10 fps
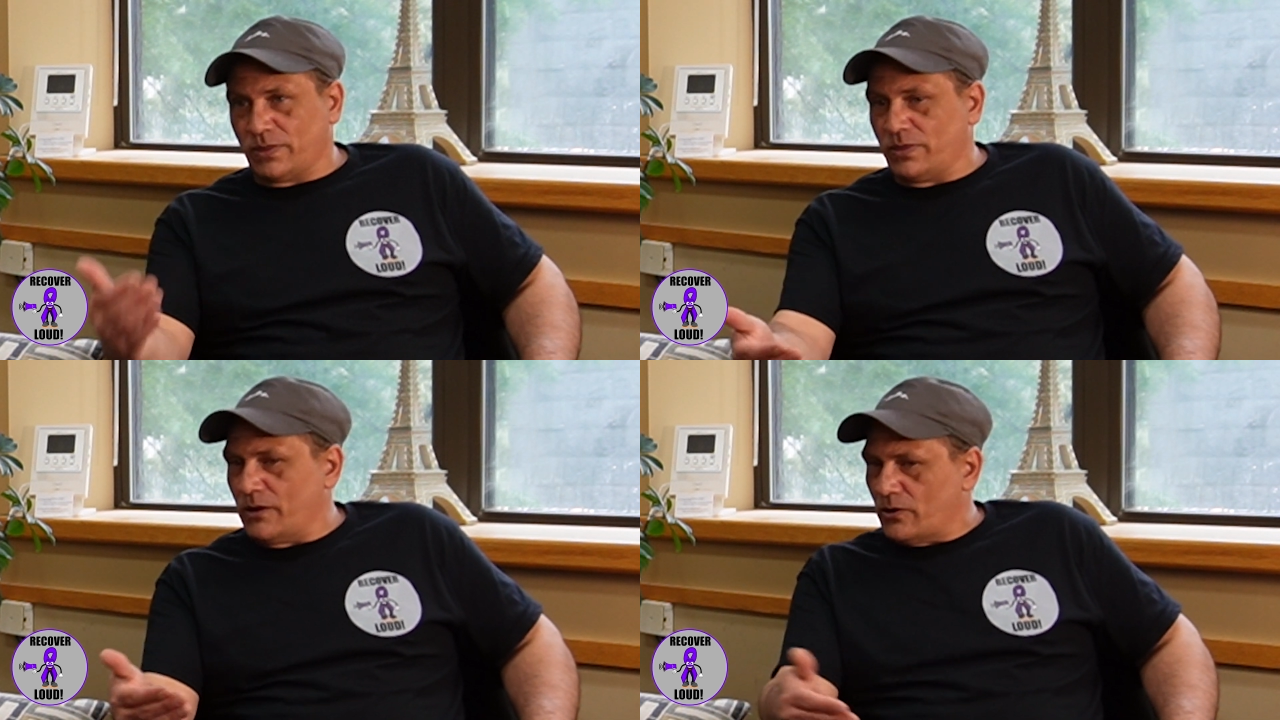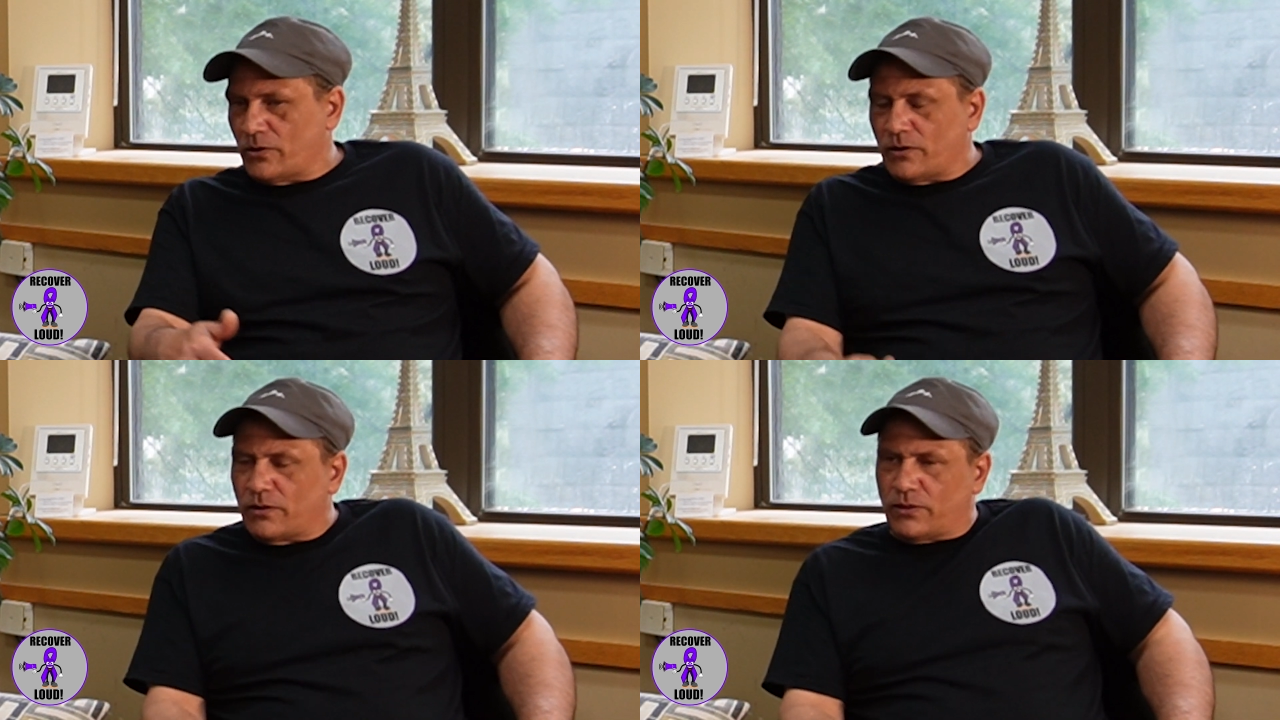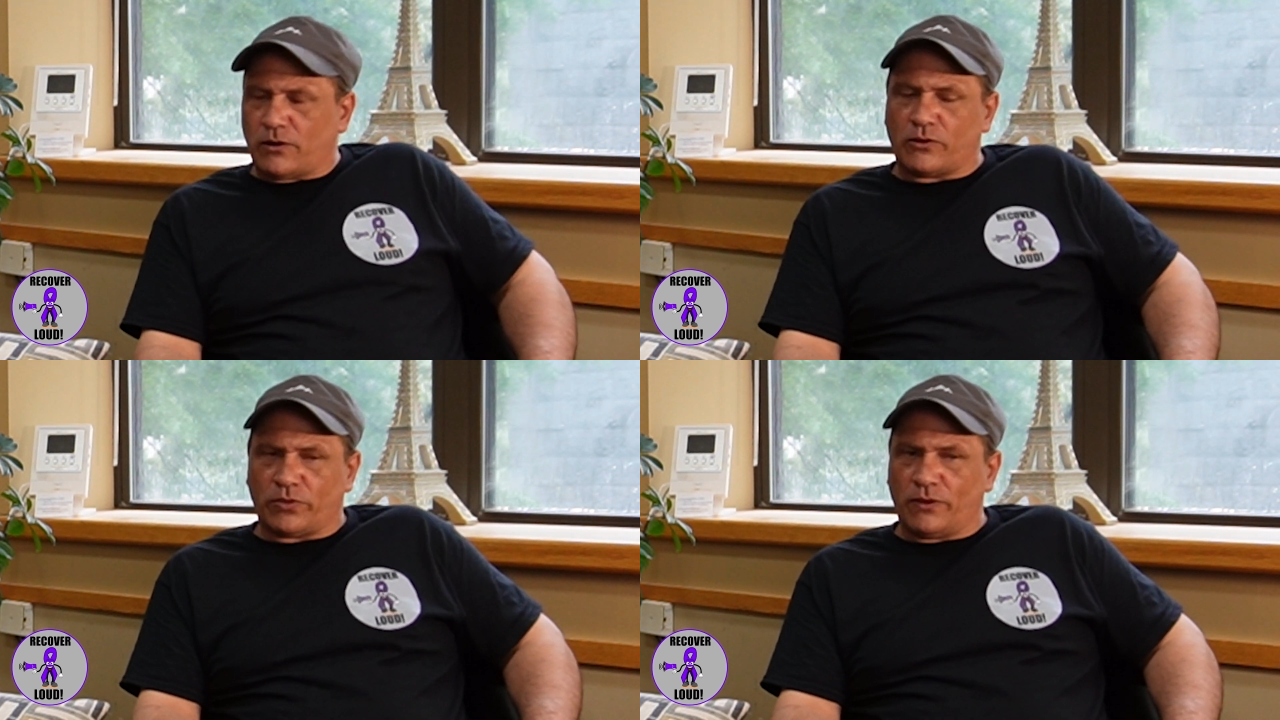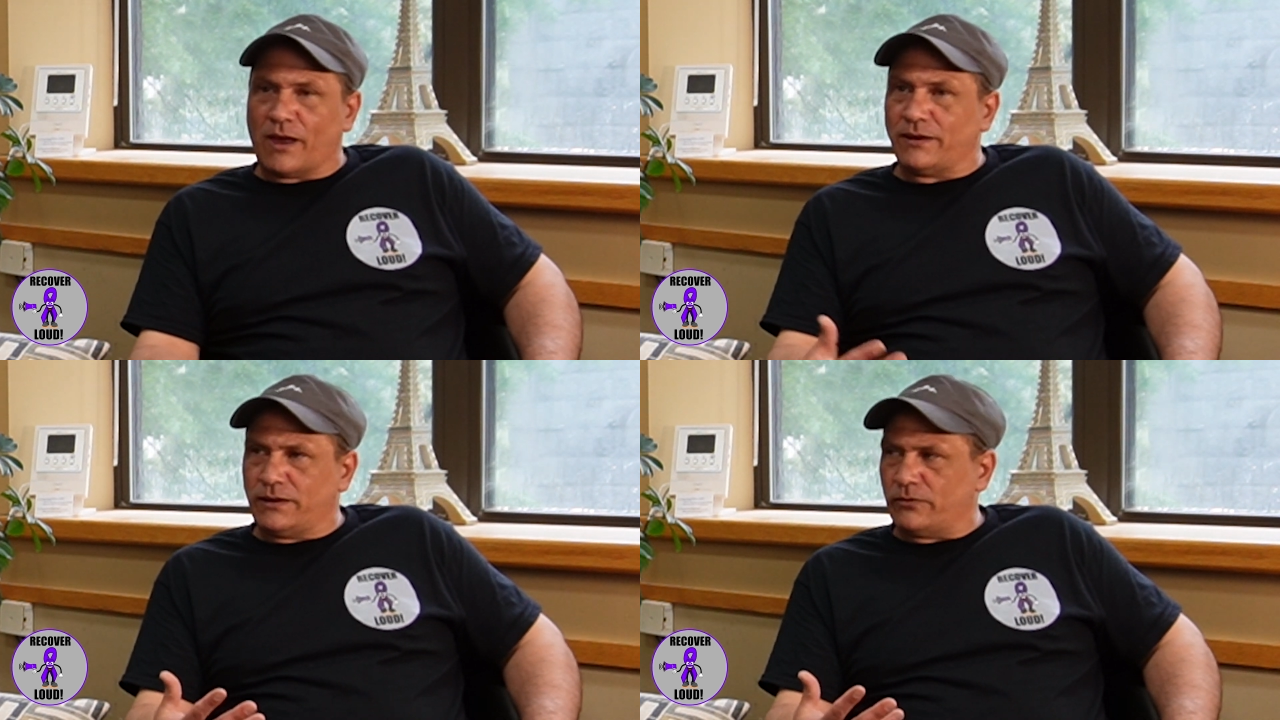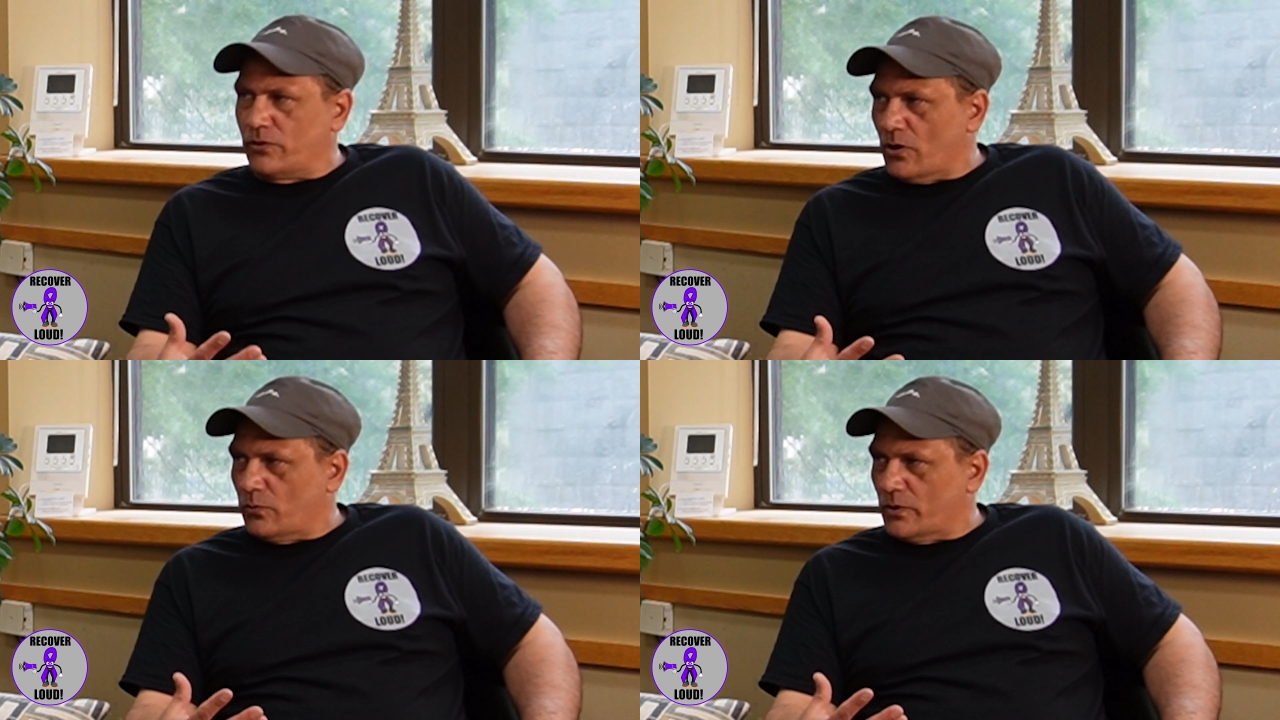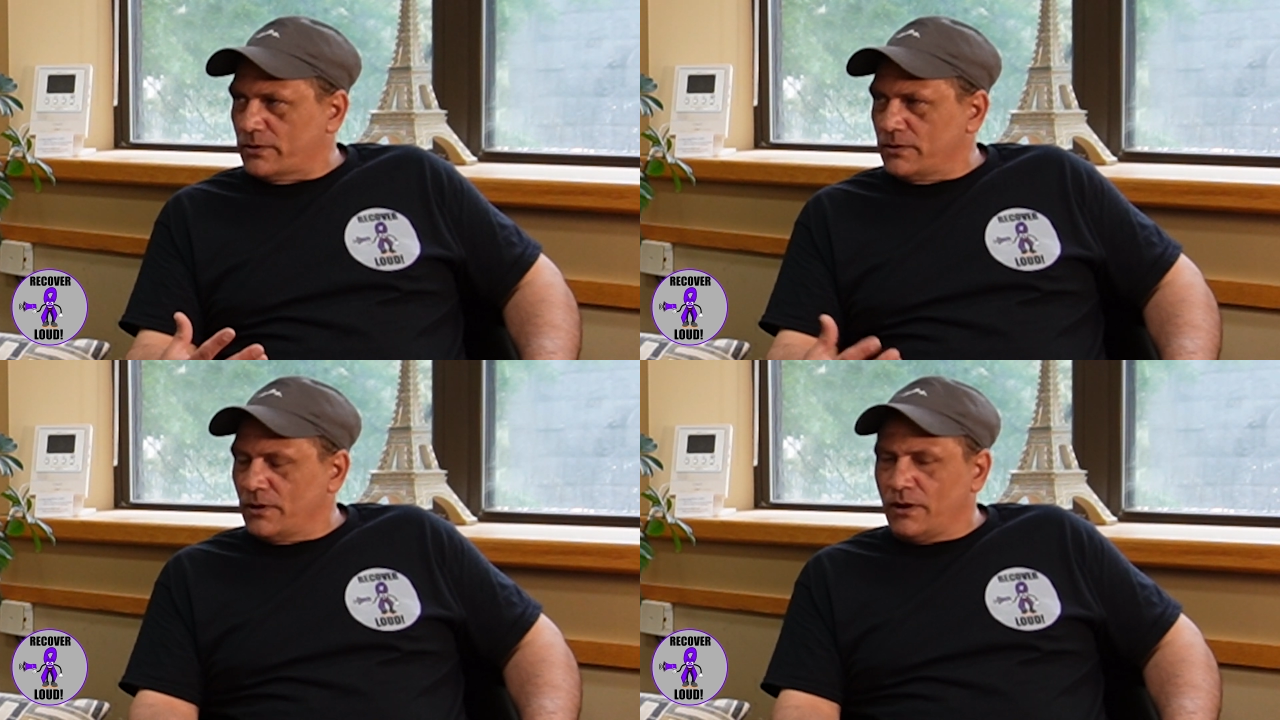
their idea of God was.